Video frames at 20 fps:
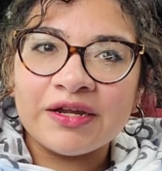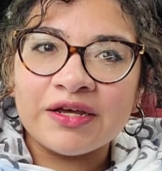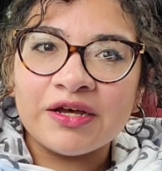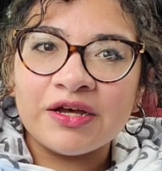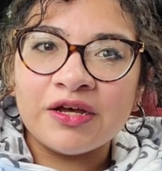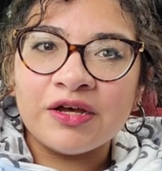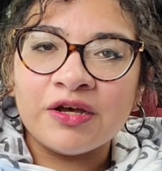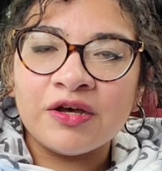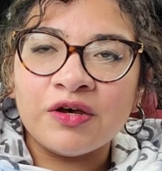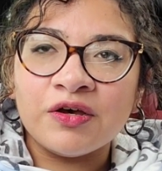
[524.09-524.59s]

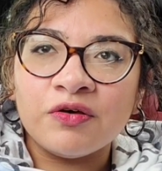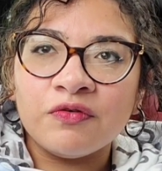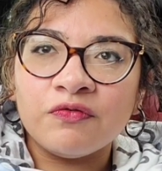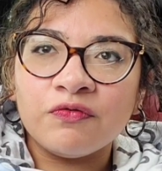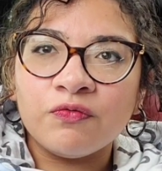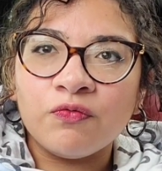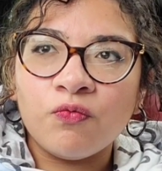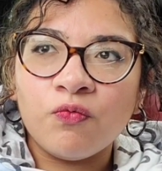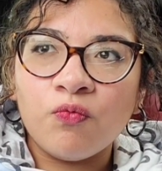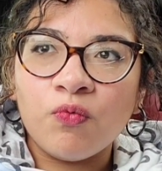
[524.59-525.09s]

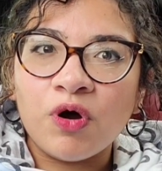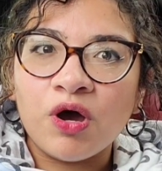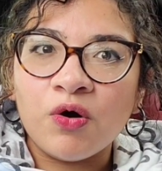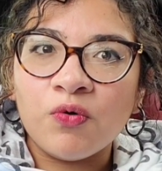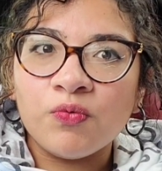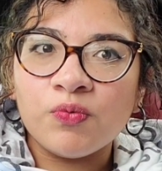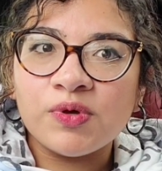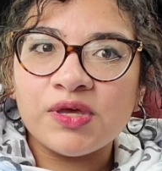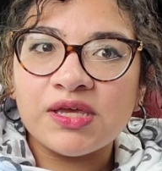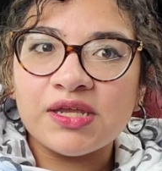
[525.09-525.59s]
of
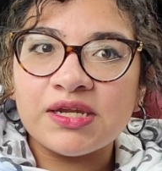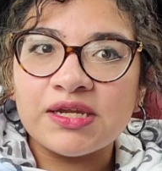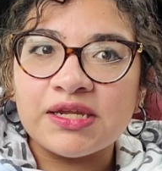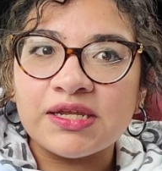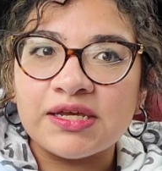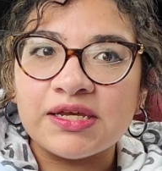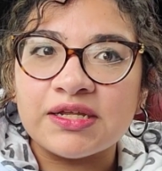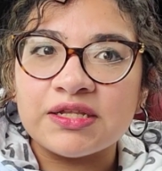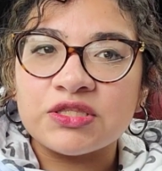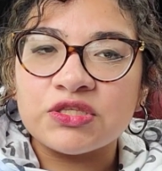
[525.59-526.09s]
what we
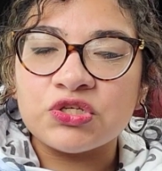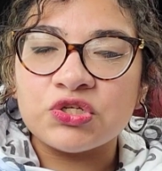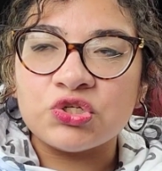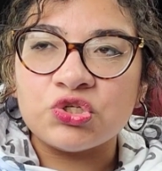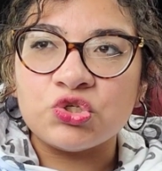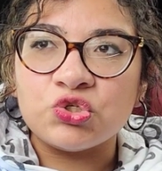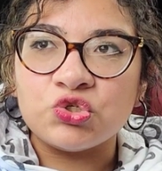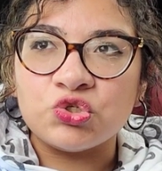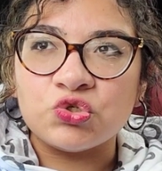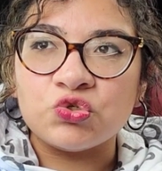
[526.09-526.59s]
need to
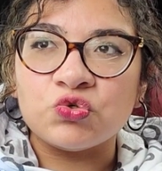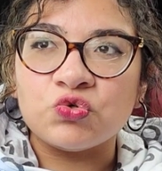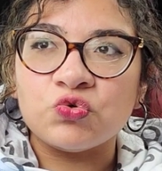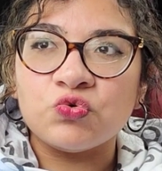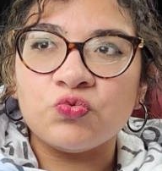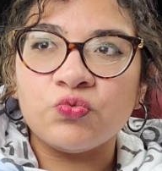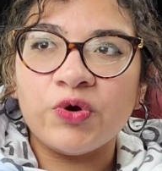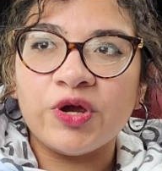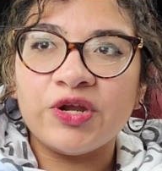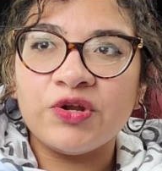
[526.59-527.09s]

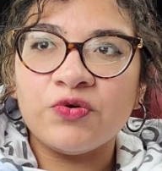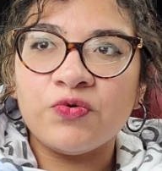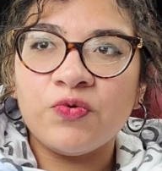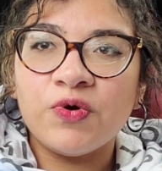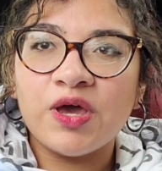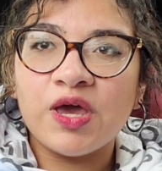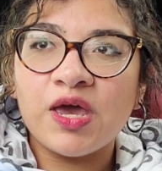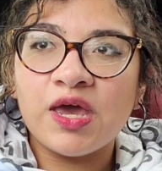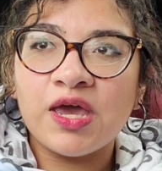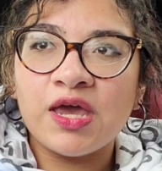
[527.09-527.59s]
do right
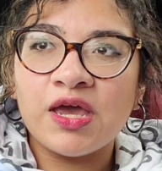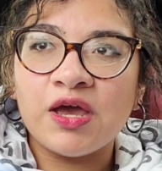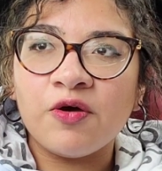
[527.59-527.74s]
away.